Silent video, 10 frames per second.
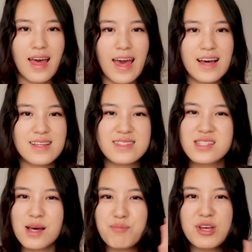And
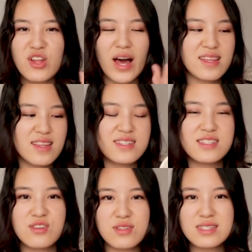it's something like
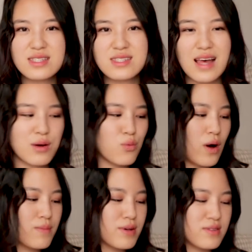this. It's not this exact
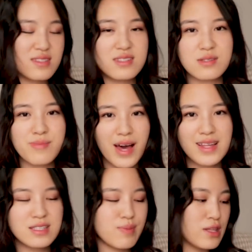one because this is
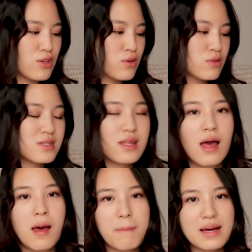mine, It's been used
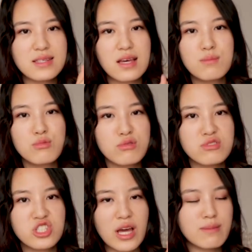but it's like a
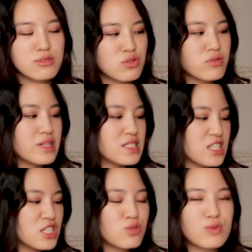moon shaped jewelry
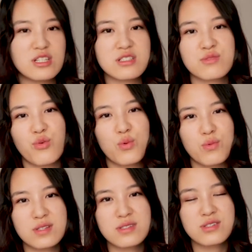dish which I just thought
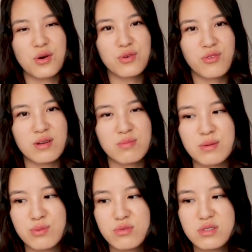was so
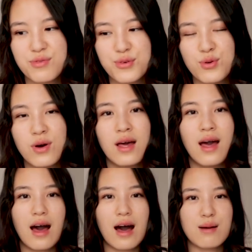incredibly beautiful
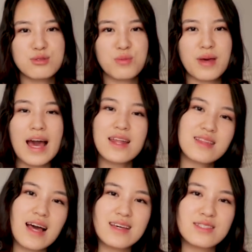um, so I'll be
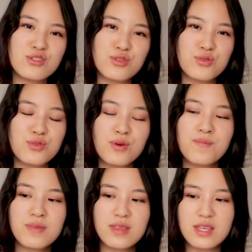adding that into
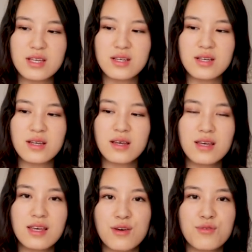the
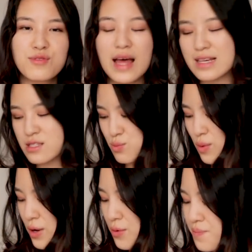gift as
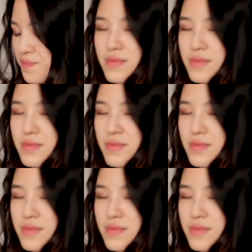well.